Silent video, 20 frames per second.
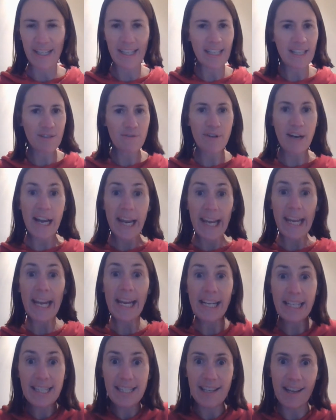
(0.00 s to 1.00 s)
and it's really
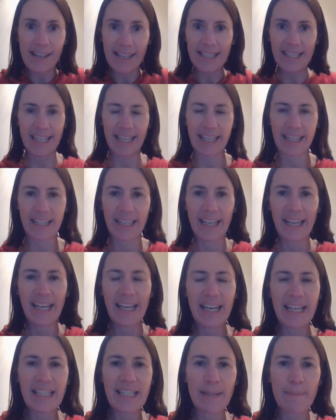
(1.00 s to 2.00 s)
exciting
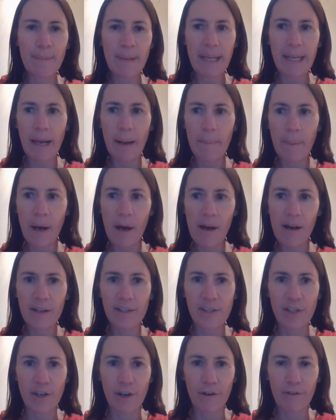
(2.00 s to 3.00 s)
to be a
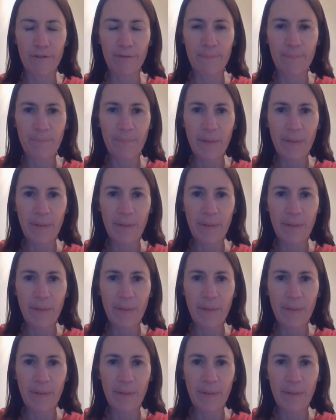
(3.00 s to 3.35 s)
part of.